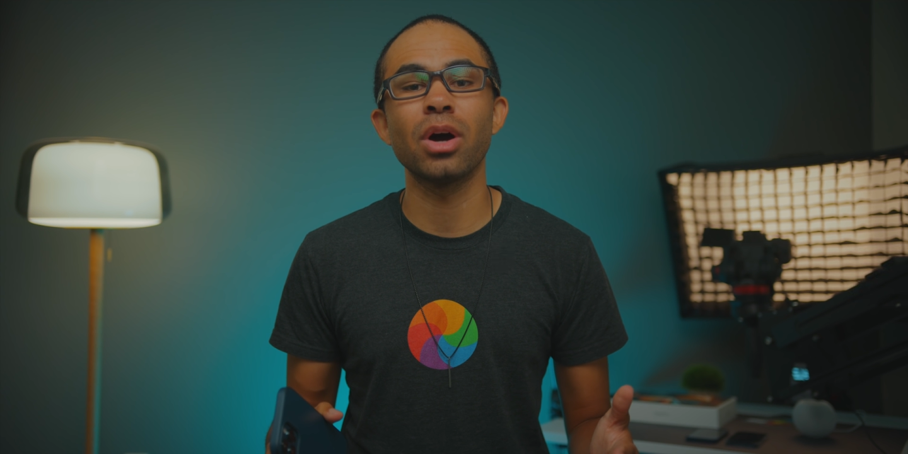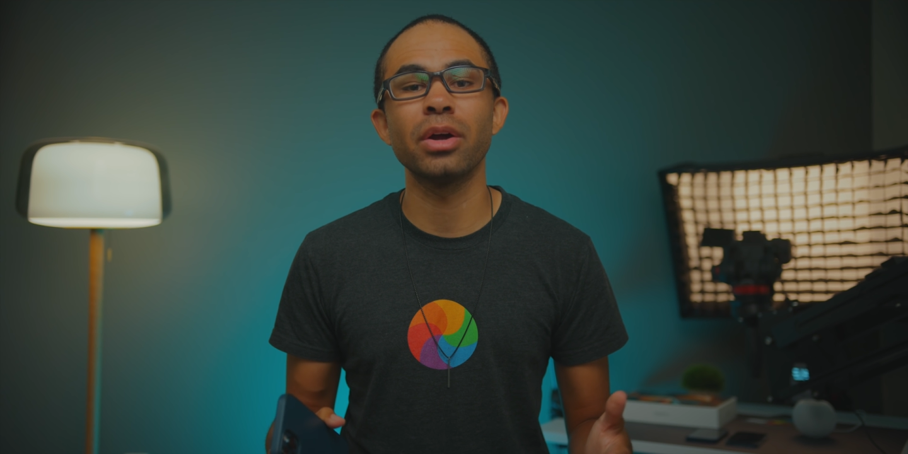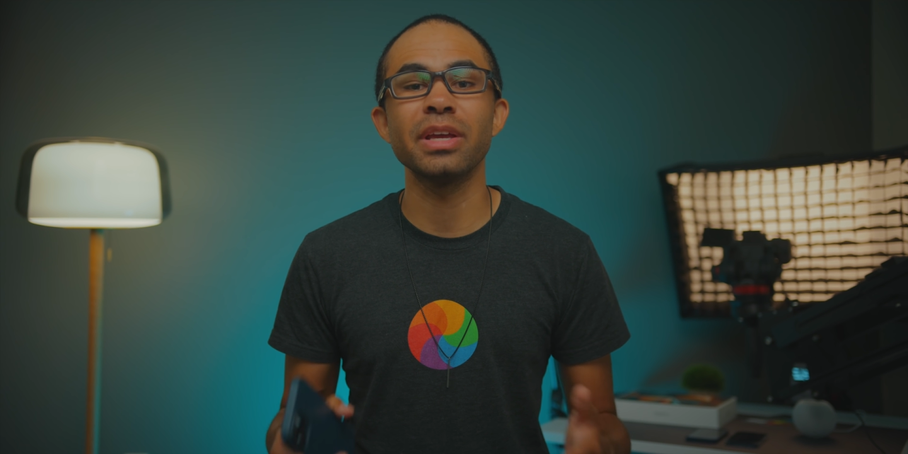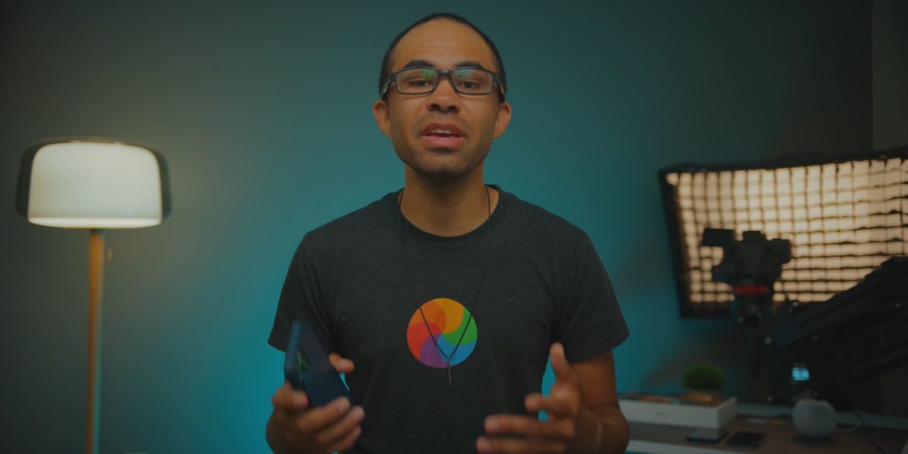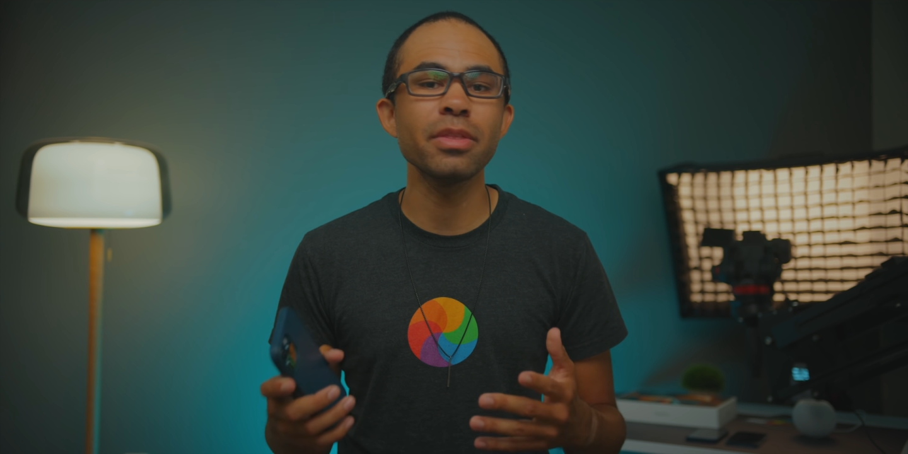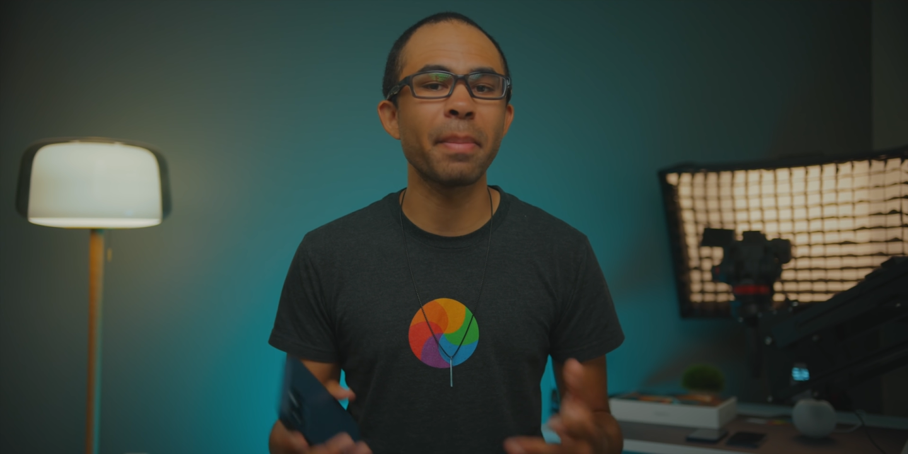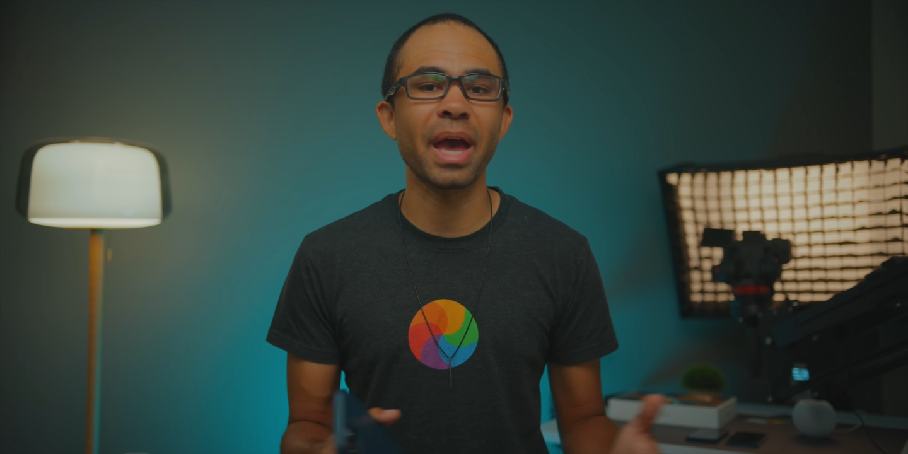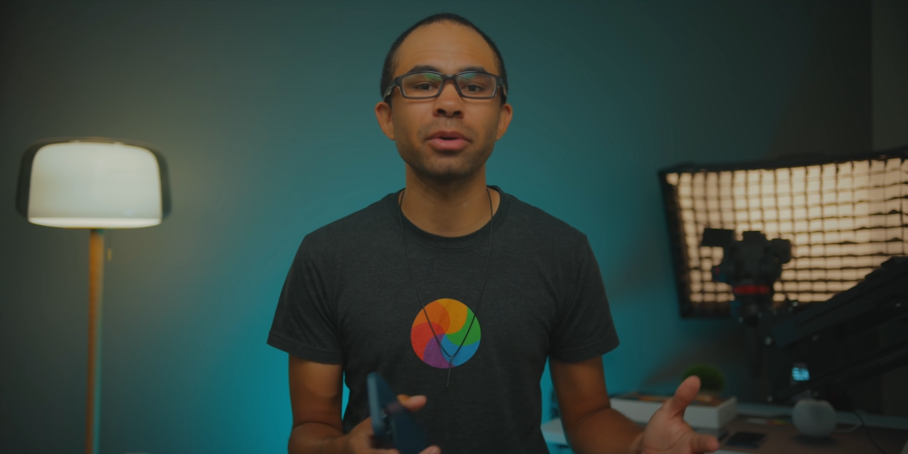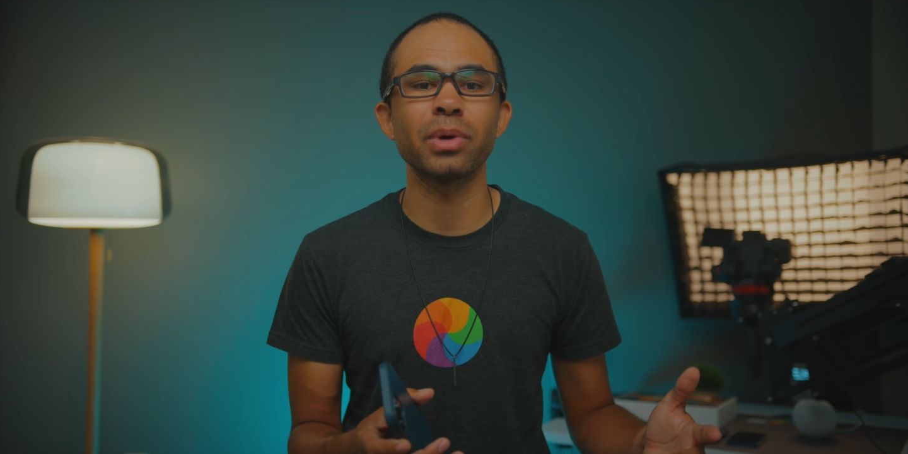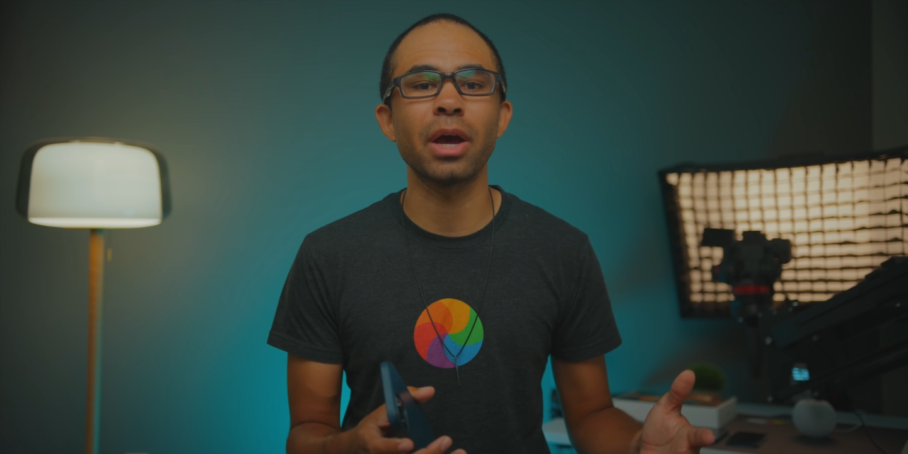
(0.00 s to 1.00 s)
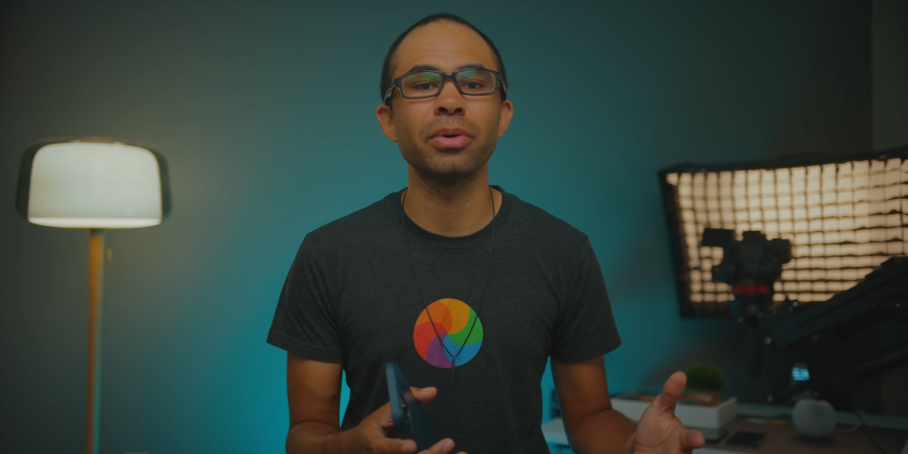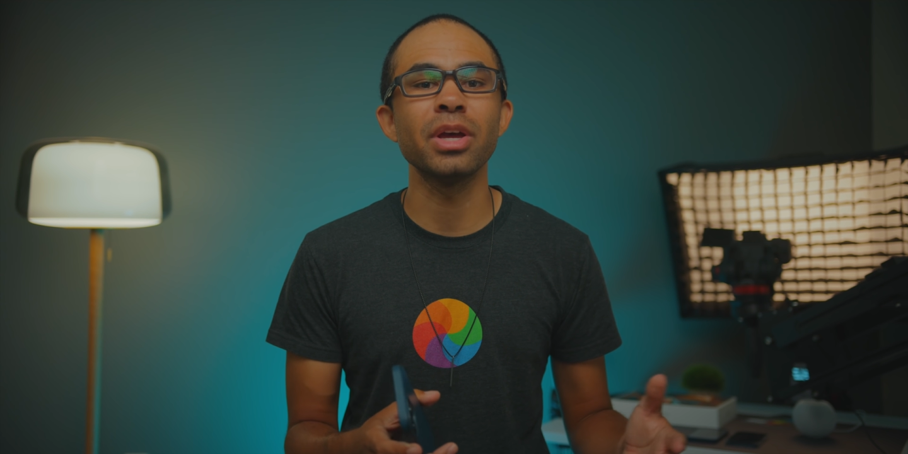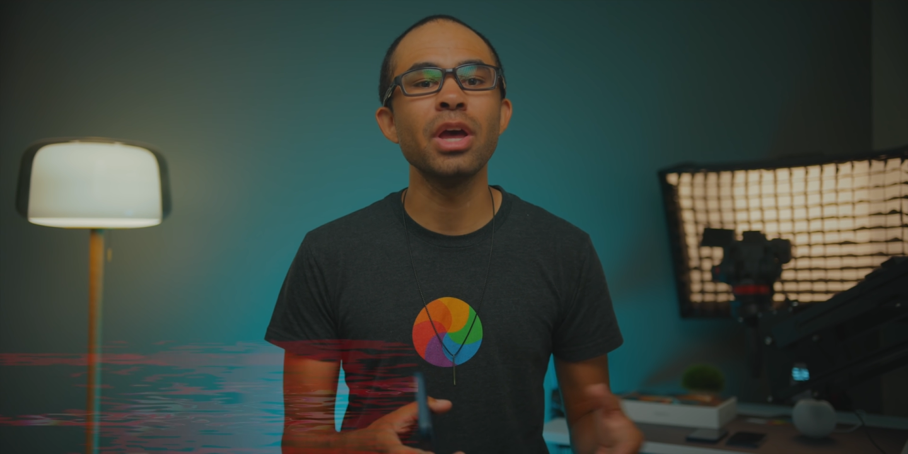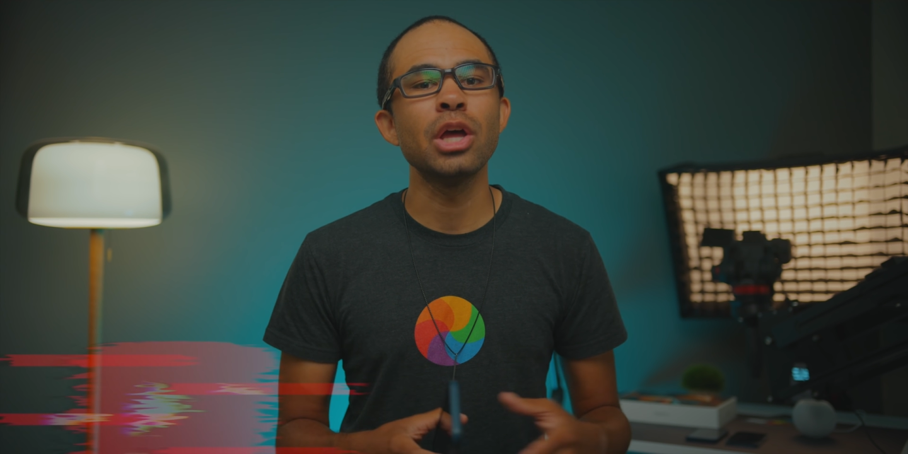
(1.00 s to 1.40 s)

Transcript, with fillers: on in the background,